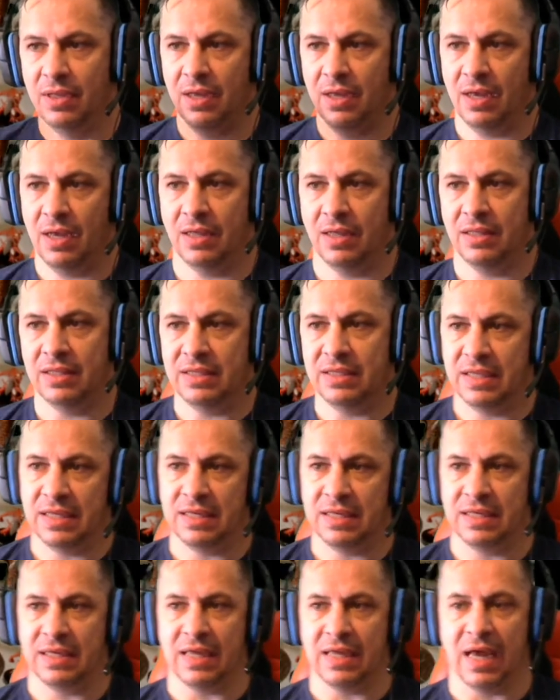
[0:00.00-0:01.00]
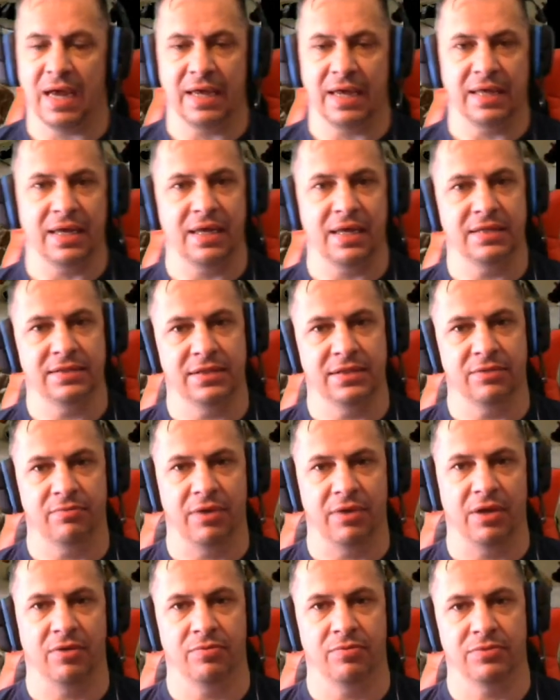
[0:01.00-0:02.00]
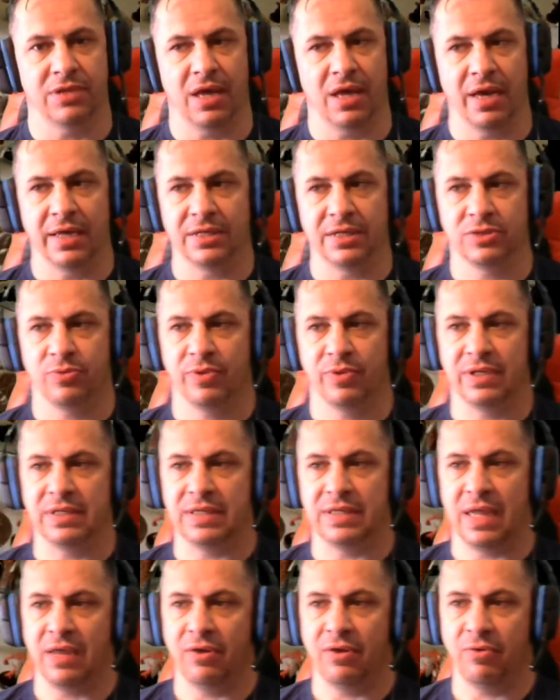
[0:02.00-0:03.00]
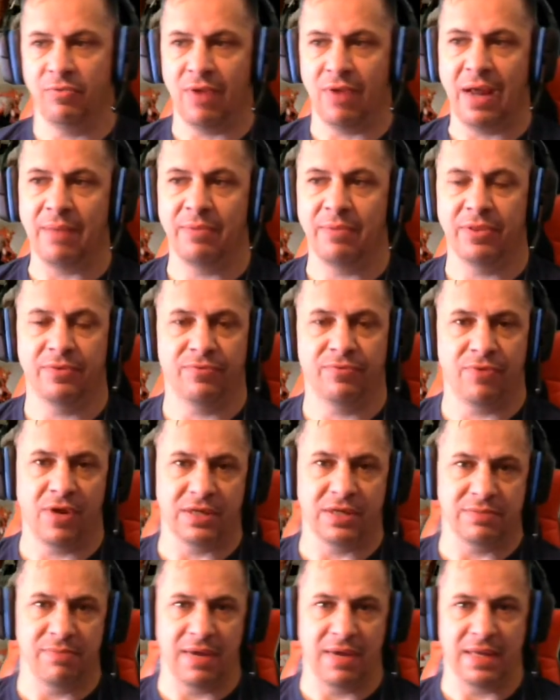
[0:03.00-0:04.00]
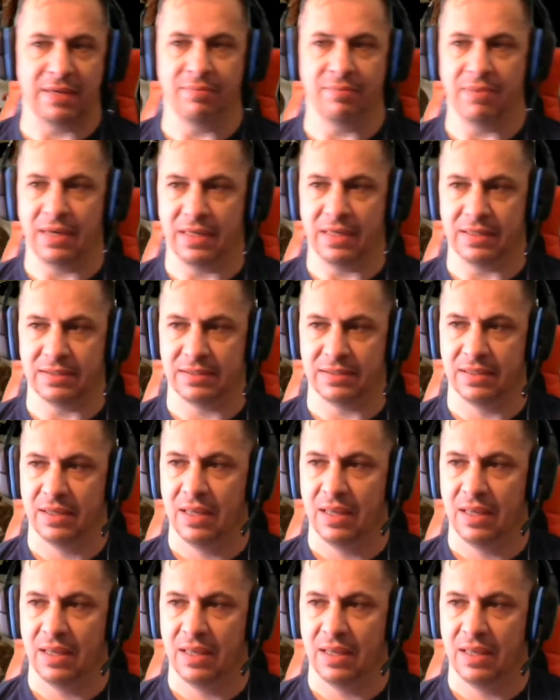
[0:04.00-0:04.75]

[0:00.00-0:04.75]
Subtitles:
The D&D Icons of the Realms Icewind Dale Rime of the Frostmaiden Minis.